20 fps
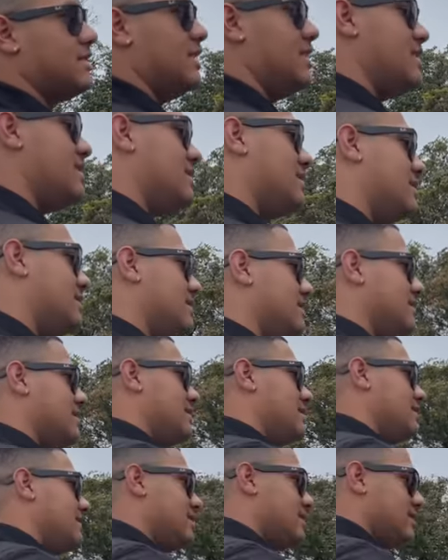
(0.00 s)
Yeah.
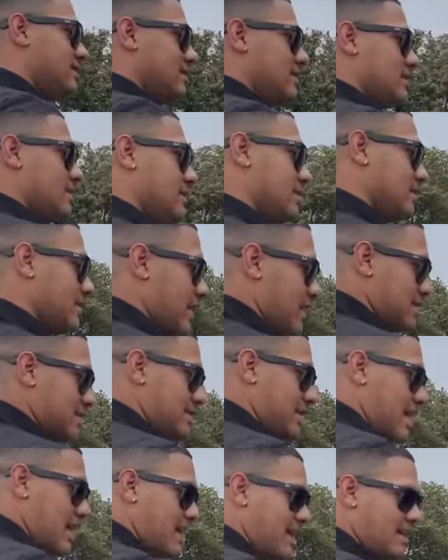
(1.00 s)
Got
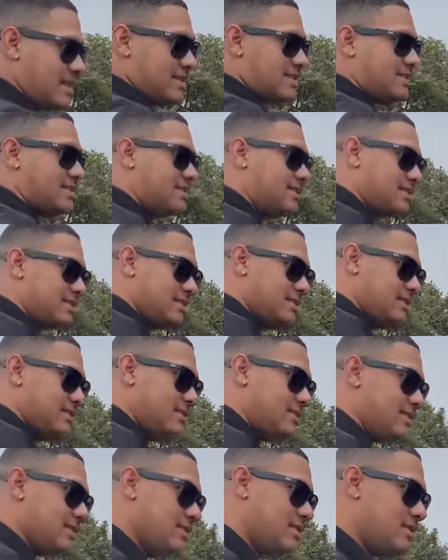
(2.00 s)
the pants.
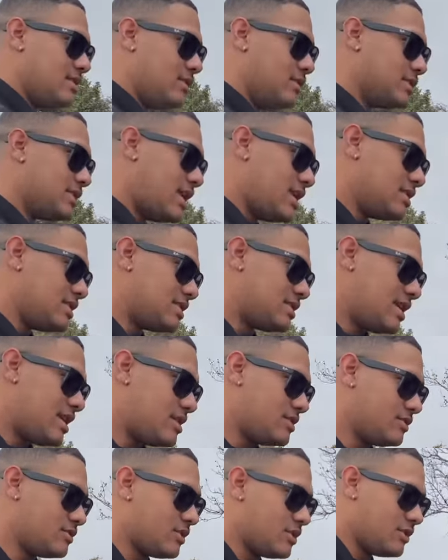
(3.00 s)
What size is the
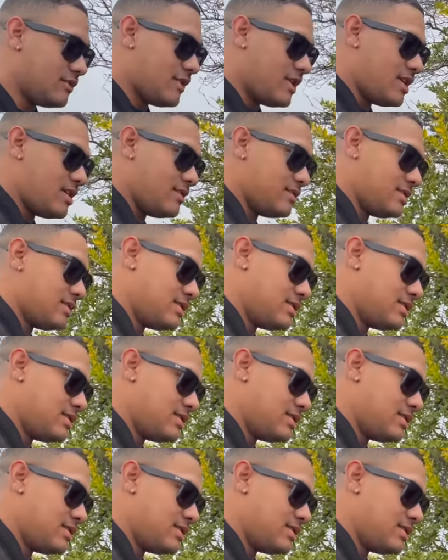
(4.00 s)
tires? The 35s?